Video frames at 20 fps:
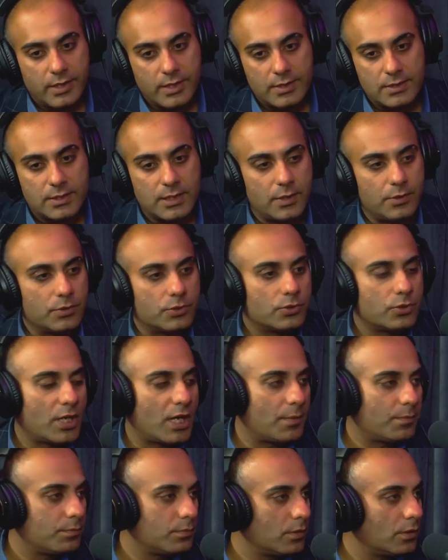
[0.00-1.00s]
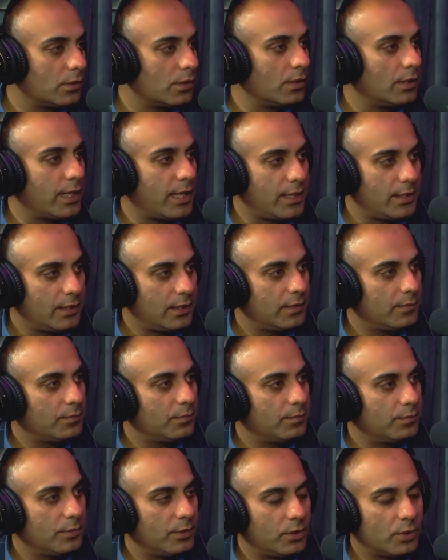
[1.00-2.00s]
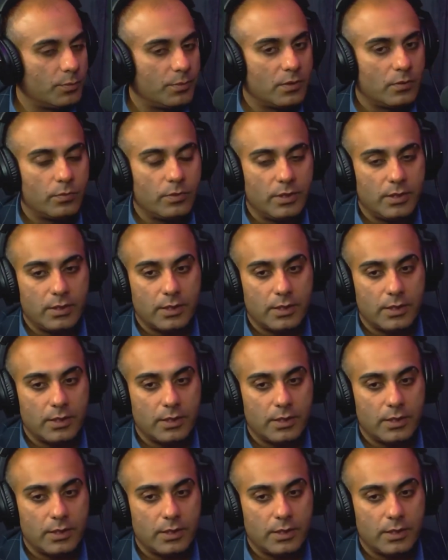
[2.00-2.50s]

Now you stop on the landing, between. And